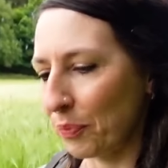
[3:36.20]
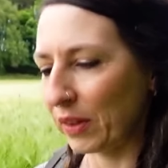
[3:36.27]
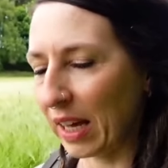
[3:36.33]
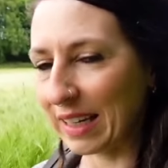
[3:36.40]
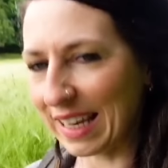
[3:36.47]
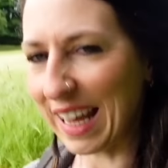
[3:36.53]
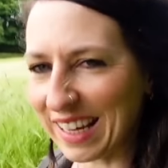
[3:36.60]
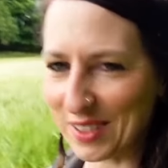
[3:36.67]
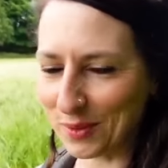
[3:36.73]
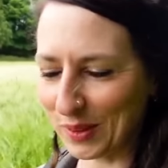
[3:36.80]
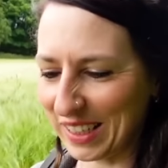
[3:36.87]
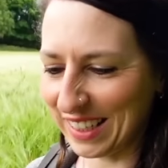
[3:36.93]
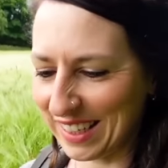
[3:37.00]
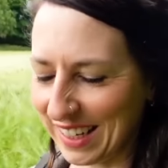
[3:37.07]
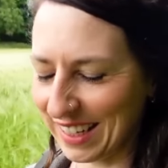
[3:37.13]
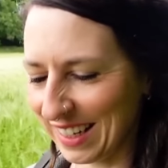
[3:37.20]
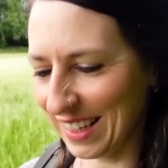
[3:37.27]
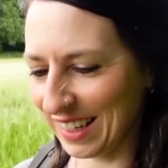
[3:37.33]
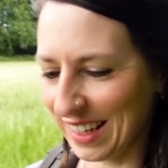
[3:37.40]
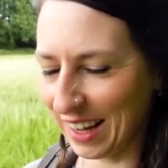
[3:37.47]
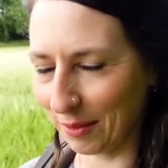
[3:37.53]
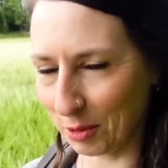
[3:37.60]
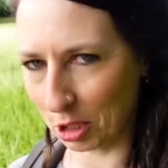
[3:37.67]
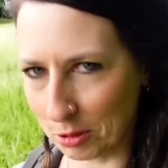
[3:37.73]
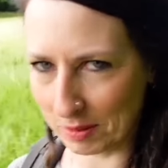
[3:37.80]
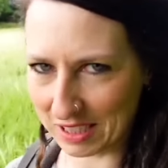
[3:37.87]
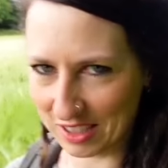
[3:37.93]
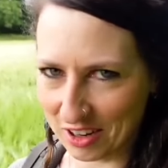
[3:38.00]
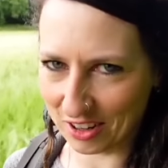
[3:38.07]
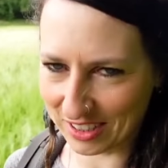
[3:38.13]
And next week I'm going to be
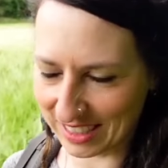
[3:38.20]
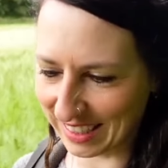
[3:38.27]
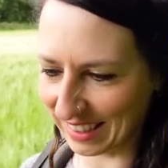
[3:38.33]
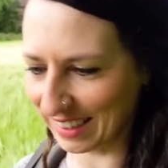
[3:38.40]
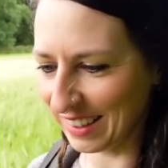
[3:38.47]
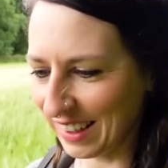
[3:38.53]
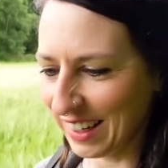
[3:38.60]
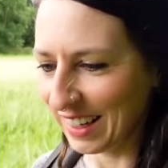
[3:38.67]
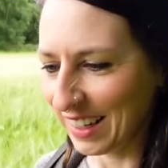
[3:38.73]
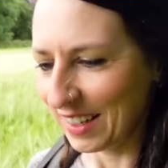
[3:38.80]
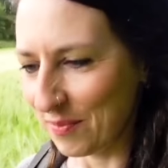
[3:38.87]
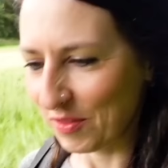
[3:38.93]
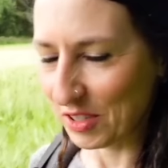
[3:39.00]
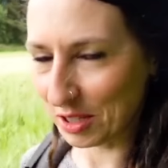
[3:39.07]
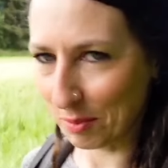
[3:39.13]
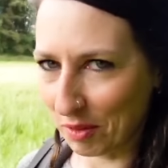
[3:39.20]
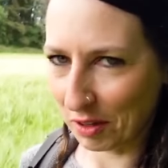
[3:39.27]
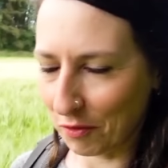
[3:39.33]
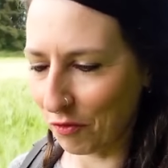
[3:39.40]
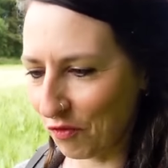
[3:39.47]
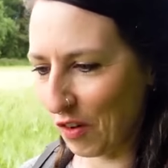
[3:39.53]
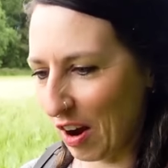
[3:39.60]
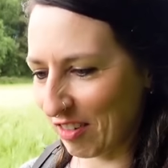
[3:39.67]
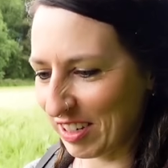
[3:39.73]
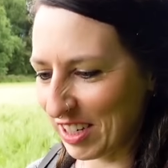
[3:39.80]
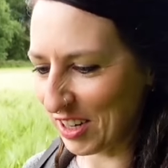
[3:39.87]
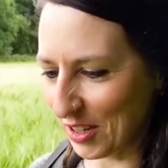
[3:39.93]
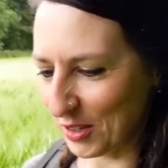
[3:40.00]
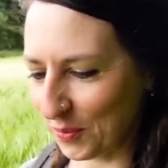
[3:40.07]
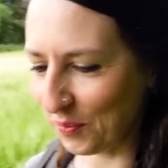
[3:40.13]
starting something very
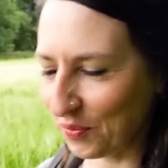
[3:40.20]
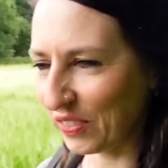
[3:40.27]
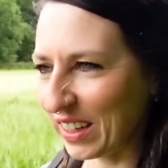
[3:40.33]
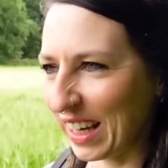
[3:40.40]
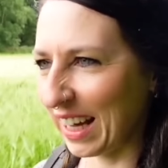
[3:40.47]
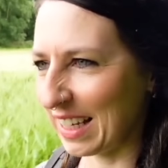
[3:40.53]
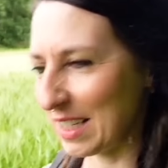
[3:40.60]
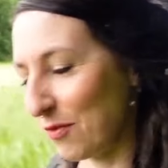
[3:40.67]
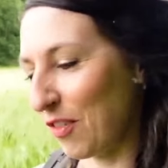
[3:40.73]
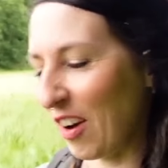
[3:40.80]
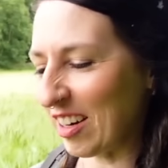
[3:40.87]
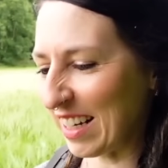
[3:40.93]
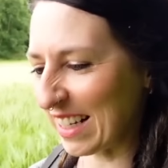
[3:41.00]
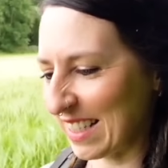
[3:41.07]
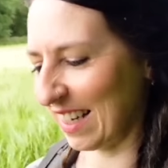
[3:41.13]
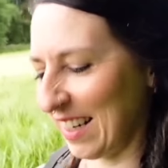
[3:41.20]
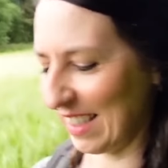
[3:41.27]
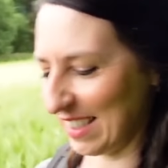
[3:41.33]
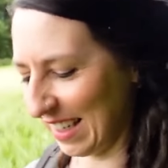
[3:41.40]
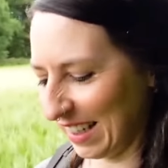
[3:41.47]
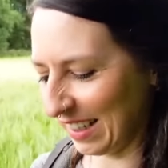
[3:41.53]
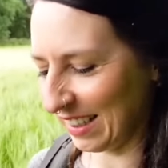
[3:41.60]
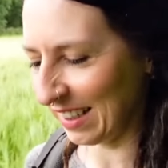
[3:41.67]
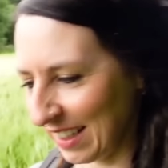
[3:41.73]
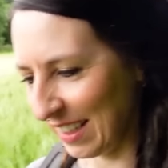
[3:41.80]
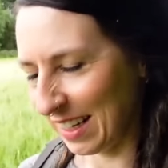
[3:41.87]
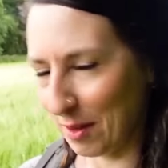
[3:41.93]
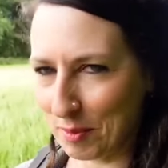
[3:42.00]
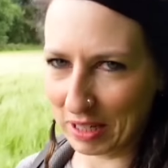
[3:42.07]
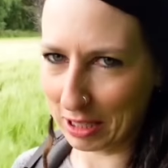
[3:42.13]
new and it's very exciting.
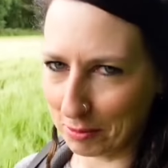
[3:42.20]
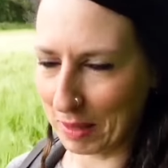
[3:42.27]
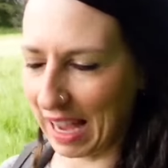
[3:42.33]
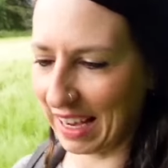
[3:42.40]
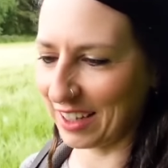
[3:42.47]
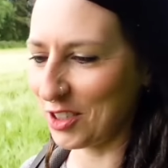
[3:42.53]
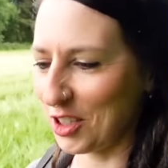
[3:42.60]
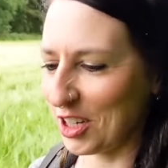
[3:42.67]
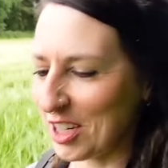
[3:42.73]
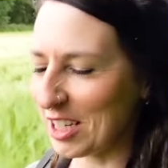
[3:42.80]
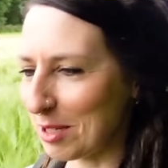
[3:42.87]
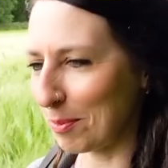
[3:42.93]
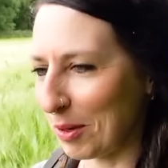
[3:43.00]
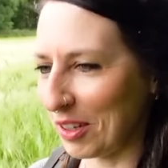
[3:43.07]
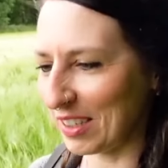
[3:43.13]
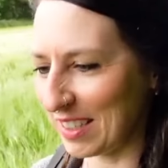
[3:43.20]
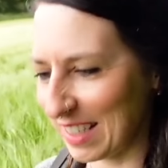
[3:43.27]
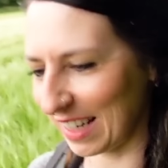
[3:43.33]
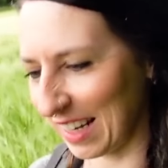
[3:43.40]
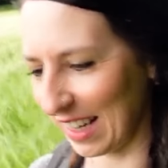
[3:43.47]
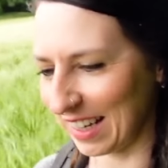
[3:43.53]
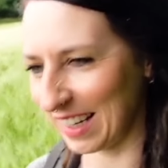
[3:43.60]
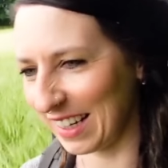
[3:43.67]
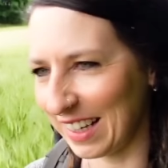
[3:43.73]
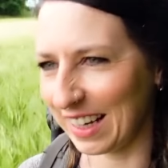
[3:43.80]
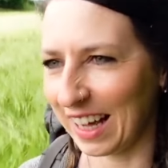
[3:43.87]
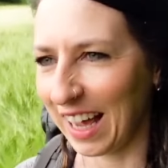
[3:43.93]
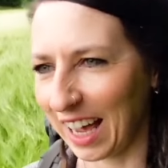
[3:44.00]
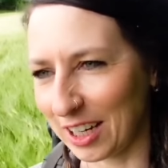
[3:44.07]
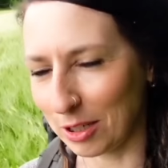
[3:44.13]
I'm a little bit anxious, but
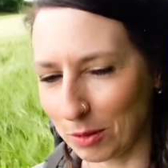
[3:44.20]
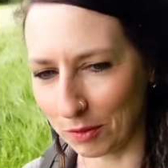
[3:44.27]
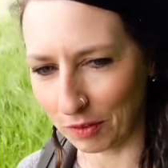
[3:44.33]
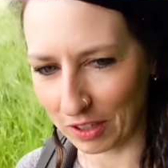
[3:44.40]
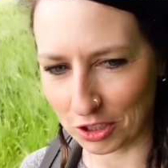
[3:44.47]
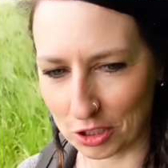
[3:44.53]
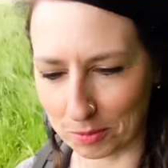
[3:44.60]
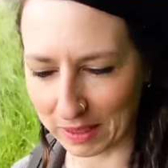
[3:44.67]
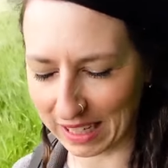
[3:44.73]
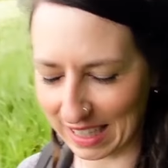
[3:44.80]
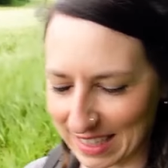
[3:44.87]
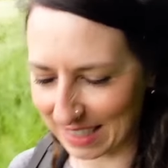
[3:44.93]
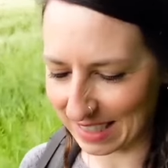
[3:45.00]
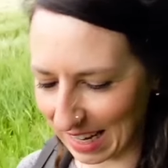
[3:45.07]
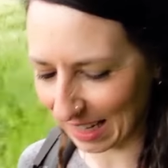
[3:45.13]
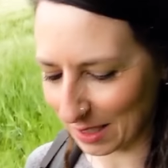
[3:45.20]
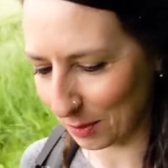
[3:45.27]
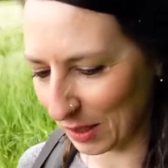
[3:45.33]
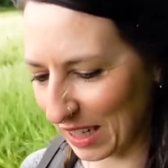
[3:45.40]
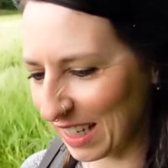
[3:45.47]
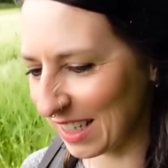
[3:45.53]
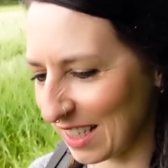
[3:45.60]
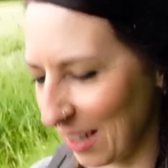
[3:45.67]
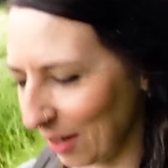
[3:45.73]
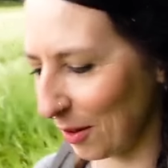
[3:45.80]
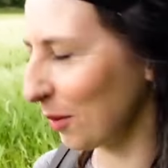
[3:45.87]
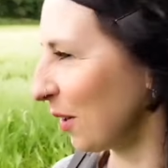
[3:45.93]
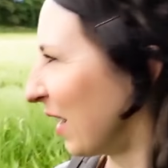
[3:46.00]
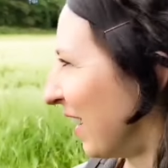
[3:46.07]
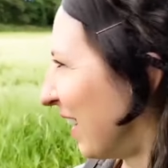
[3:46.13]
a new adventure begins next week.
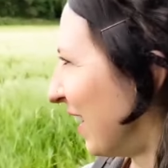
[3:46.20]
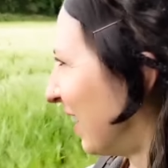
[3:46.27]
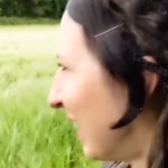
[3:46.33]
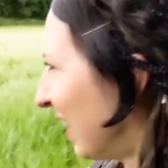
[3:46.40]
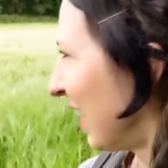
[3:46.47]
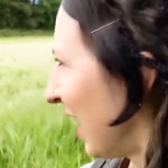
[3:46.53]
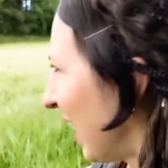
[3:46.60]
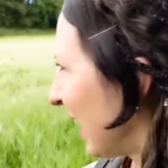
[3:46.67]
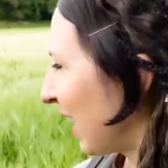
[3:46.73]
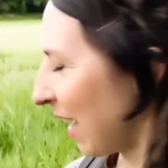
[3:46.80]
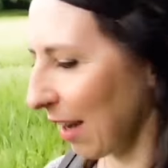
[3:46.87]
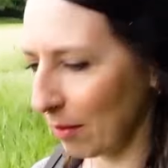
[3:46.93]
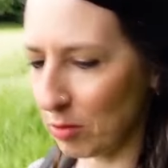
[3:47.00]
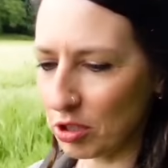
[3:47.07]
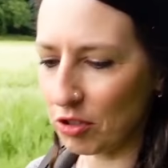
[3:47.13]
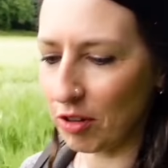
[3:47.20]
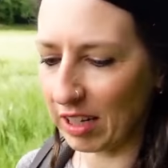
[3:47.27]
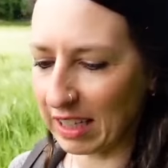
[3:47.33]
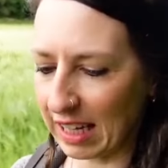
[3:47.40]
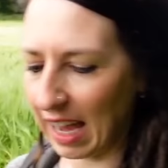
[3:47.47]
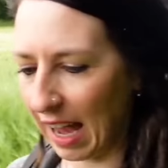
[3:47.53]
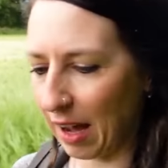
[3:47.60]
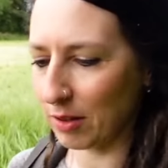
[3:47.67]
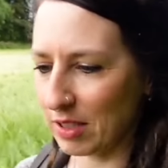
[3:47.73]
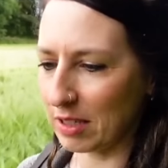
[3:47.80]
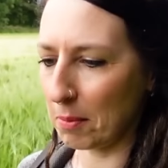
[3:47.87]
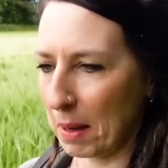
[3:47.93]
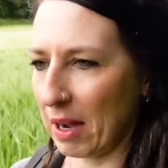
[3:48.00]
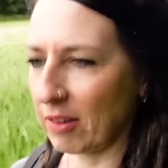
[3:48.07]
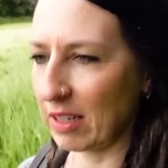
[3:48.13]
So yeah, I'm just trying to get out and
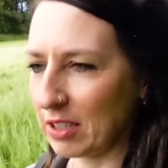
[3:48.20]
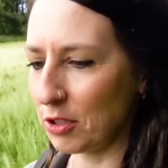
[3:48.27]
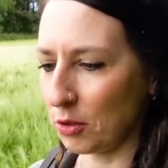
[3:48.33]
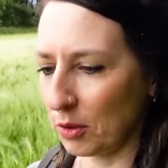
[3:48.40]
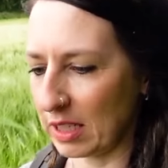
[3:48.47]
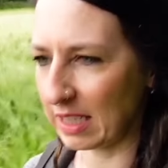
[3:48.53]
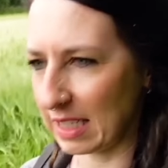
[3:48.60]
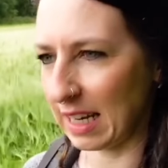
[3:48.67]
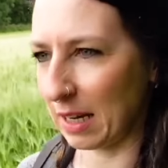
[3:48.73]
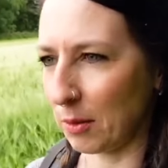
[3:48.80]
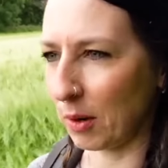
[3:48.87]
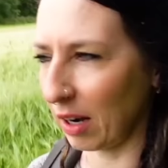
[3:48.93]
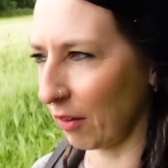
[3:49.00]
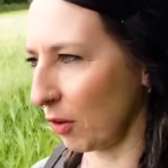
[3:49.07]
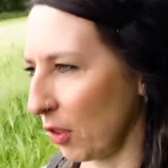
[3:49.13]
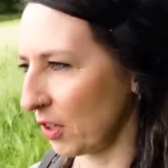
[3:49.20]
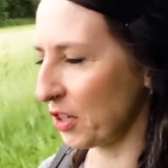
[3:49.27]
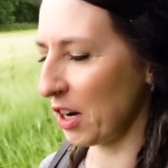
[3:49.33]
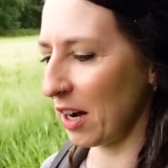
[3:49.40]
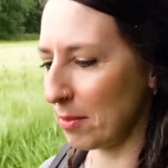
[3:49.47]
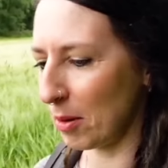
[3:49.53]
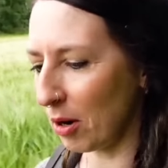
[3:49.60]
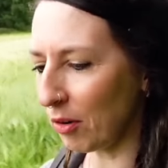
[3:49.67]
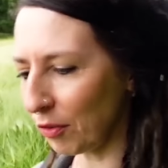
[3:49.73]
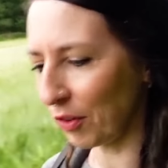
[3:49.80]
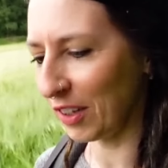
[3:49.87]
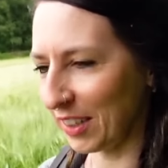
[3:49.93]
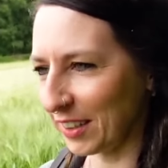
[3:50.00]
about and enjoy today while I've got the time off.